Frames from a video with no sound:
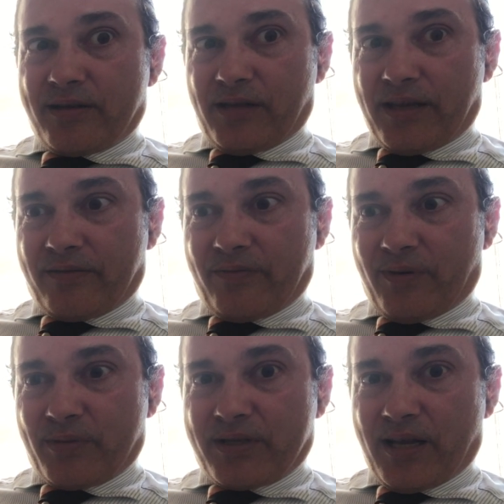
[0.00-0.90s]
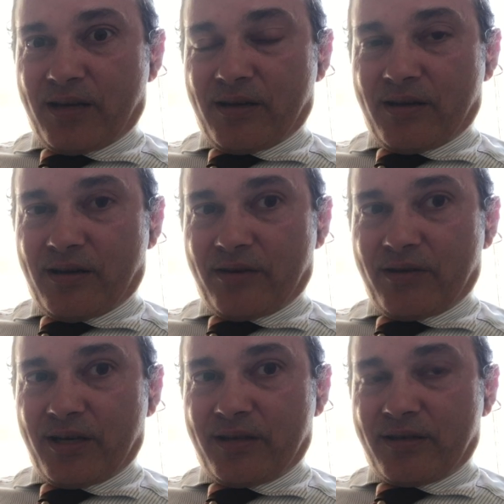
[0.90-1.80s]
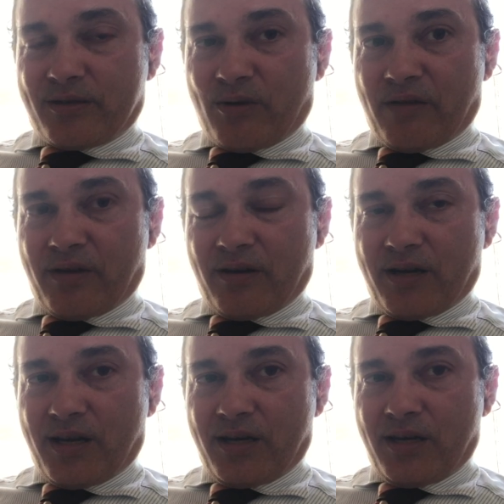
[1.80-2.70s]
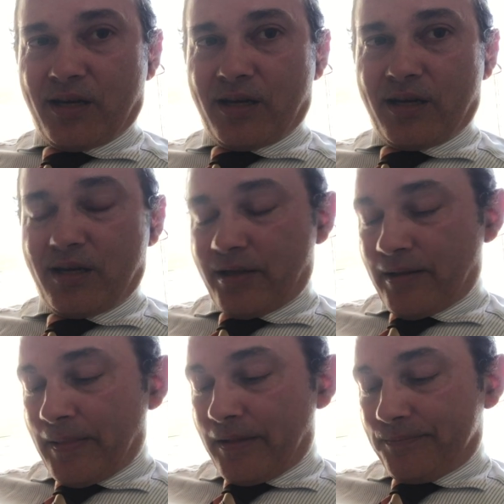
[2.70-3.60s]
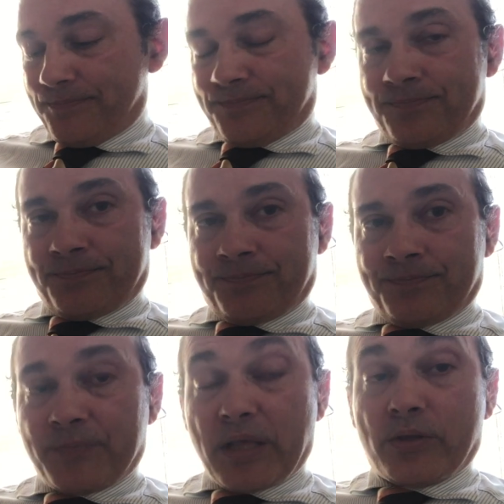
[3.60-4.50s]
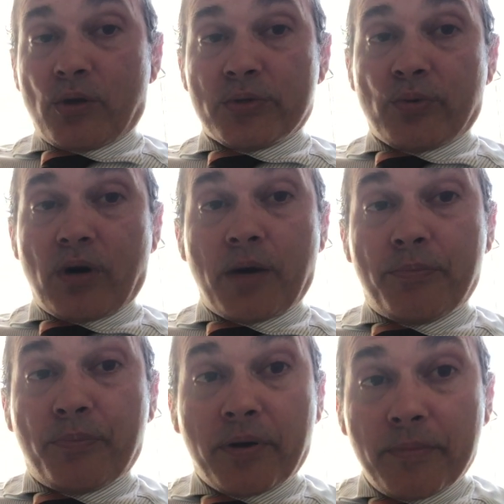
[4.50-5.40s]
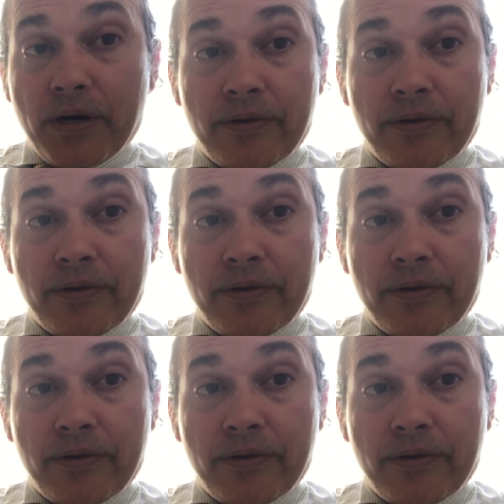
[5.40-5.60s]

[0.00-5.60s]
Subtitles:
like, from 1000 to 1200 AD, that those were our premier